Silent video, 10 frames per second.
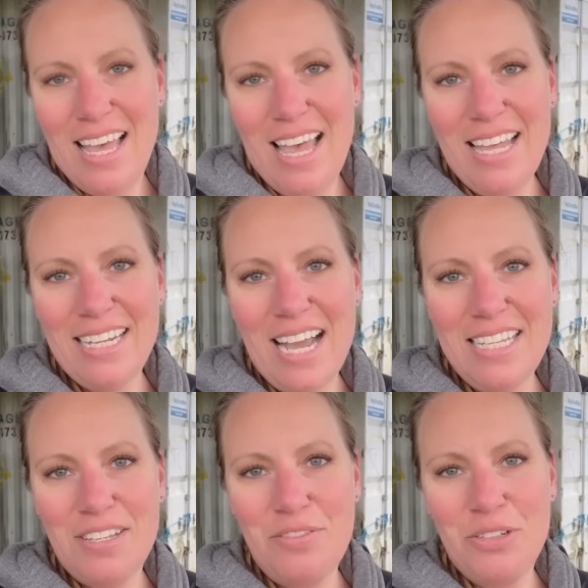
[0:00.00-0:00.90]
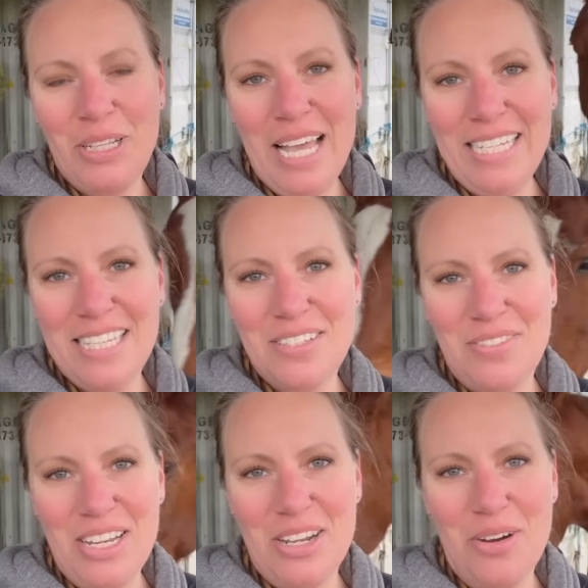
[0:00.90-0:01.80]
And guys, if you like this
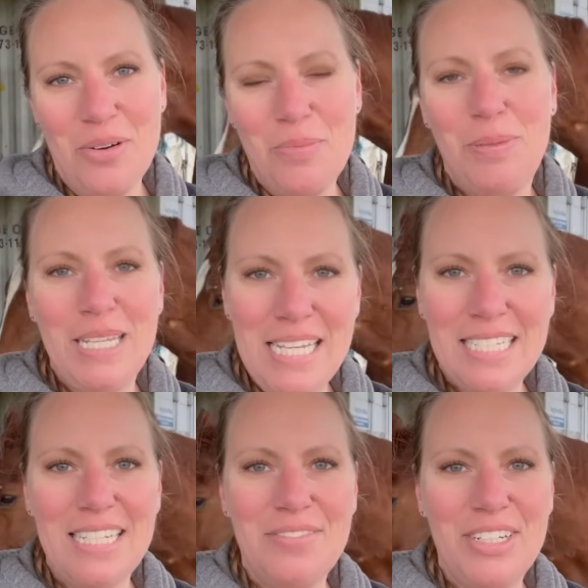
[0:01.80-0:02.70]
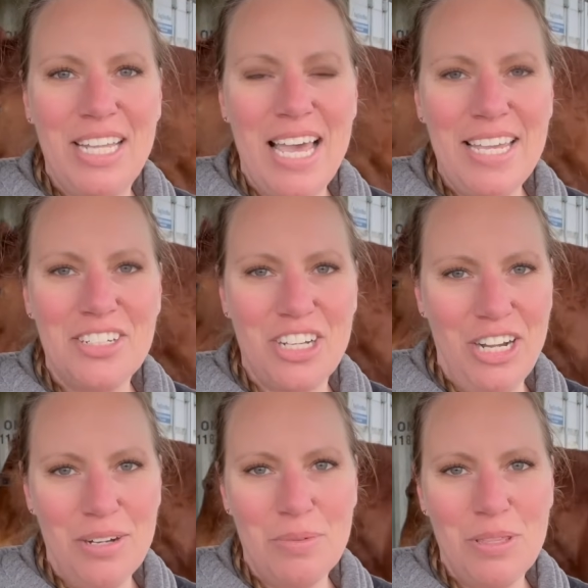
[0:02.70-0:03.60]
video, please leave it a like,
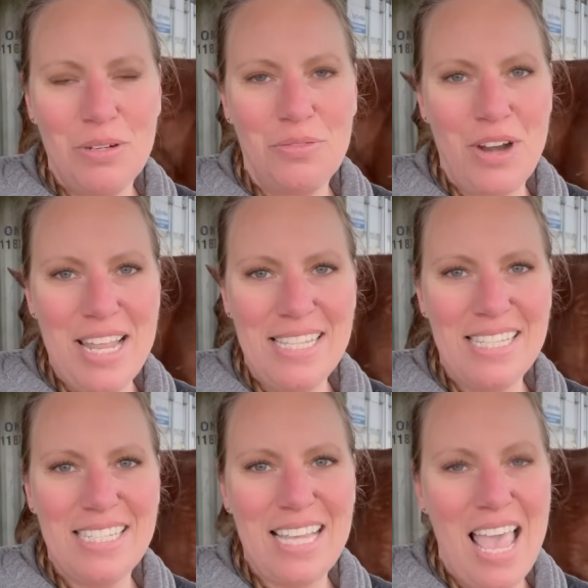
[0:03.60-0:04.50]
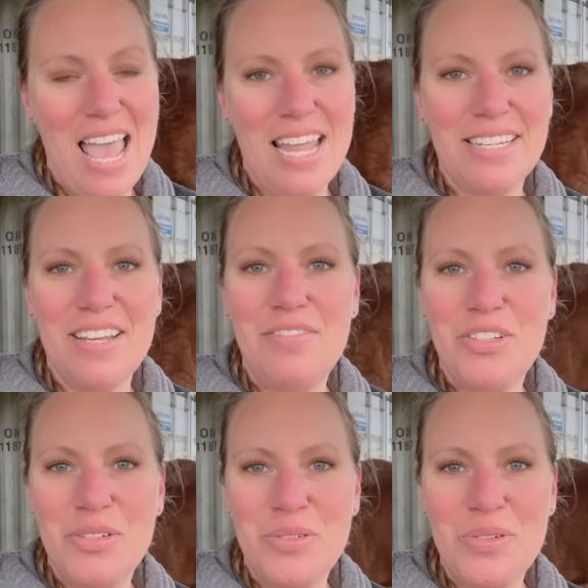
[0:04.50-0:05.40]
share it with your friends. And if
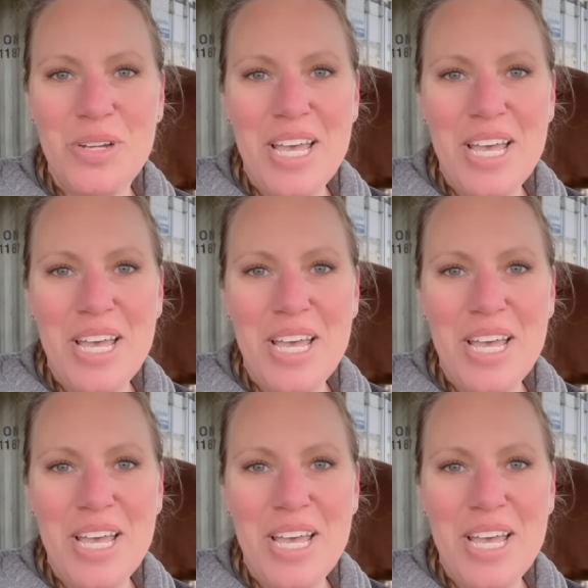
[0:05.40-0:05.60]
you